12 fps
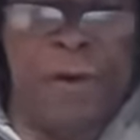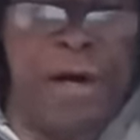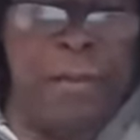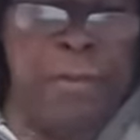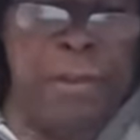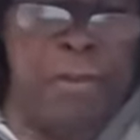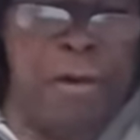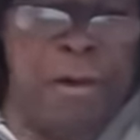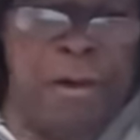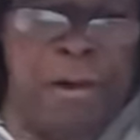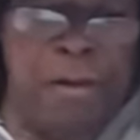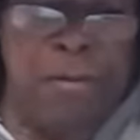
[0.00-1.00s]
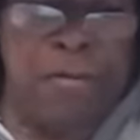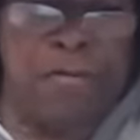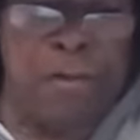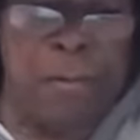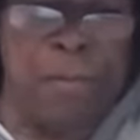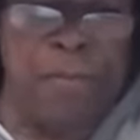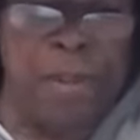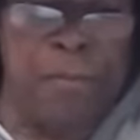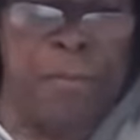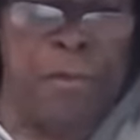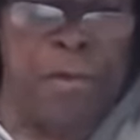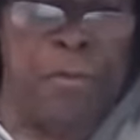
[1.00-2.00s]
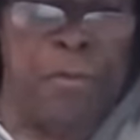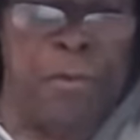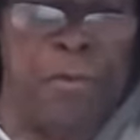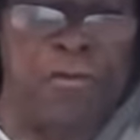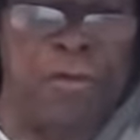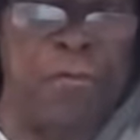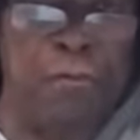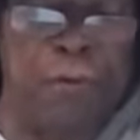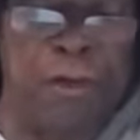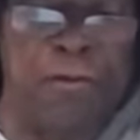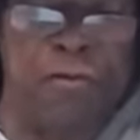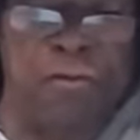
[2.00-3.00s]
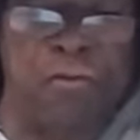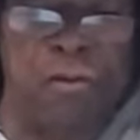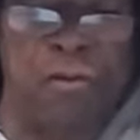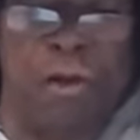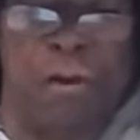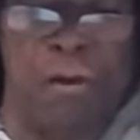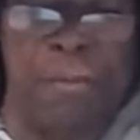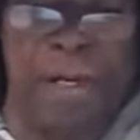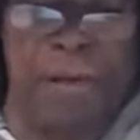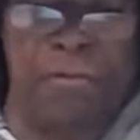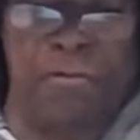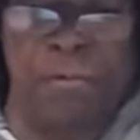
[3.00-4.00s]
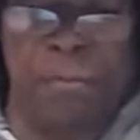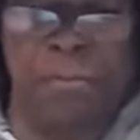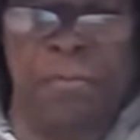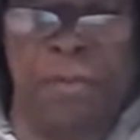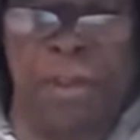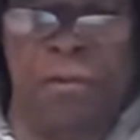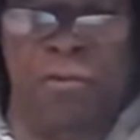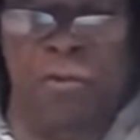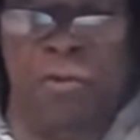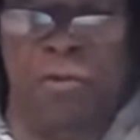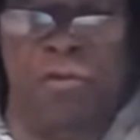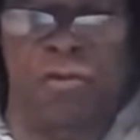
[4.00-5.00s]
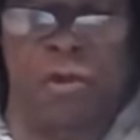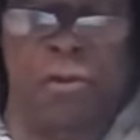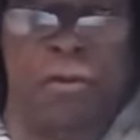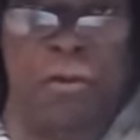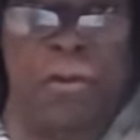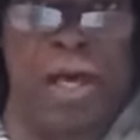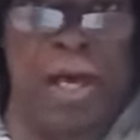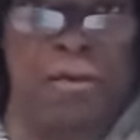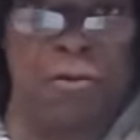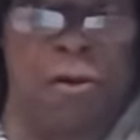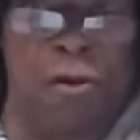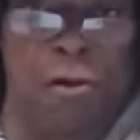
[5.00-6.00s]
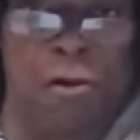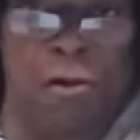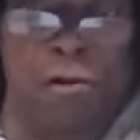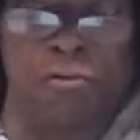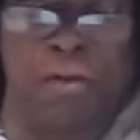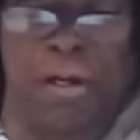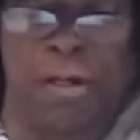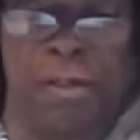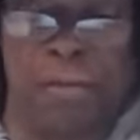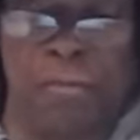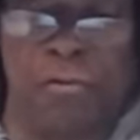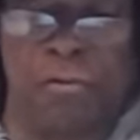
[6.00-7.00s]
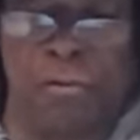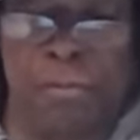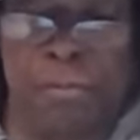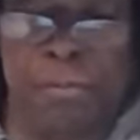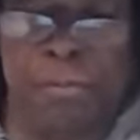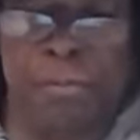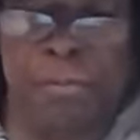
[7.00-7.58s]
The following are some of the important words and phrases to know about and to consider at all times.